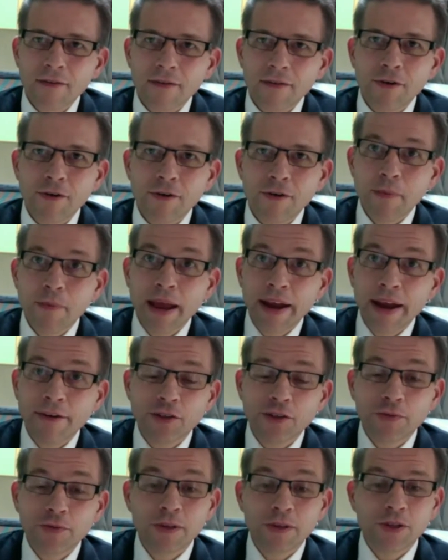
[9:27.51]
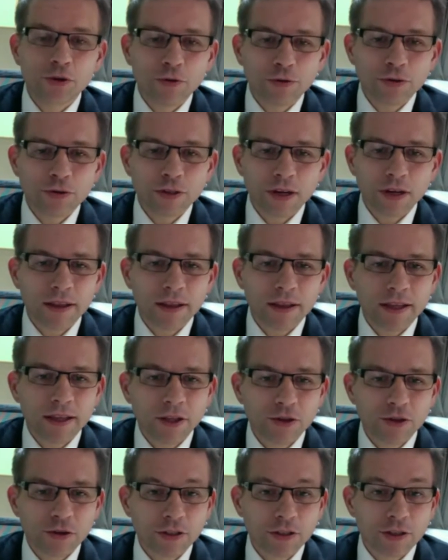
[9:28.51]
for parents with children, I think the
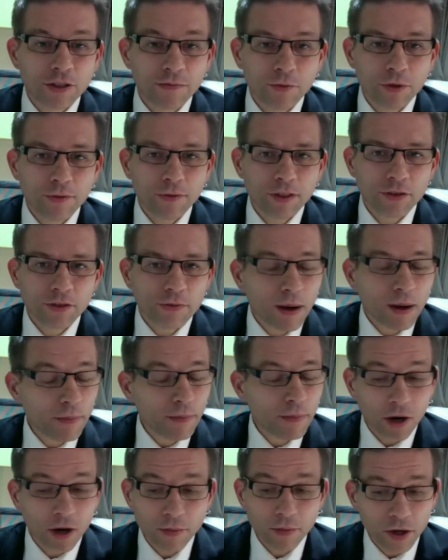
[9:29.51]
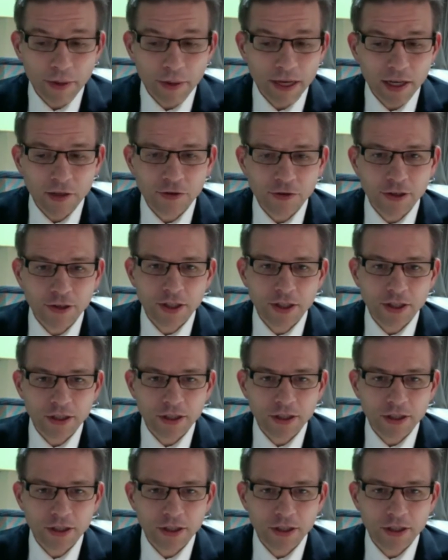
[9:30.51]
choice of moving to pump, and I'm not a paediatrician,